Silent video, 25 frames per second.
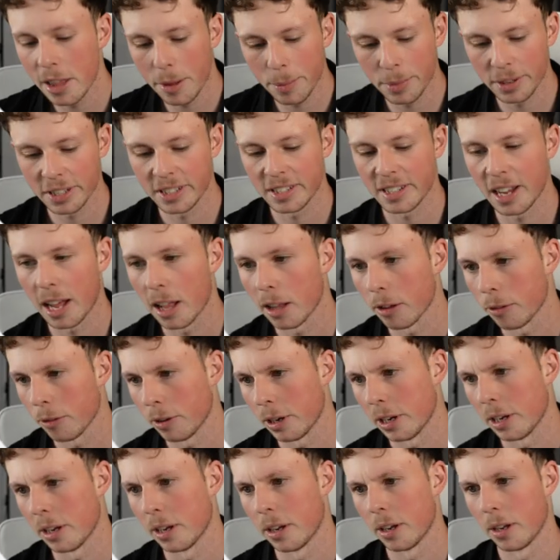them a
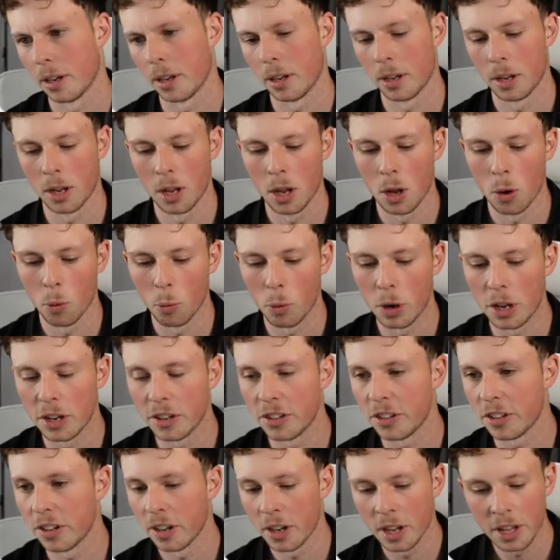salary,
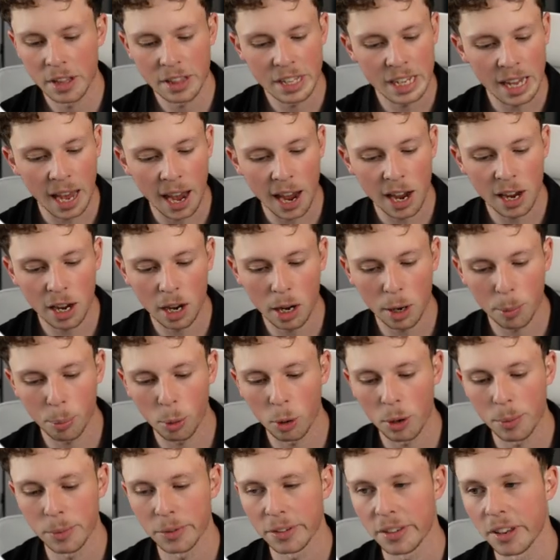which the AI
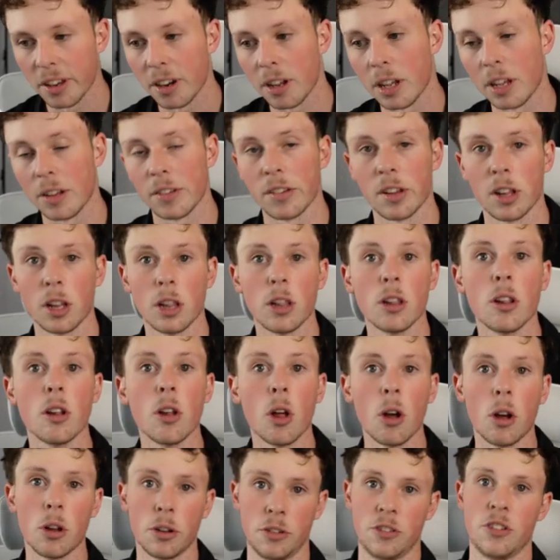appointment setter is a
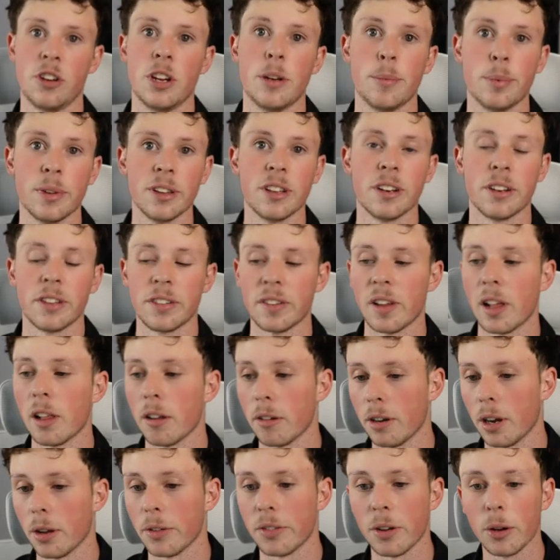lot cheaper than a
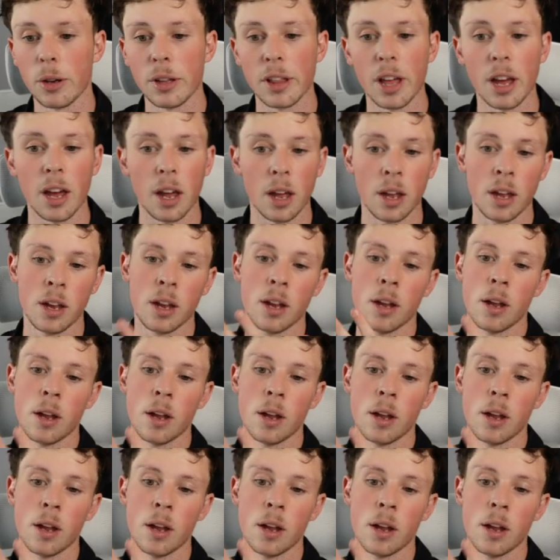salary, I'll tell you that.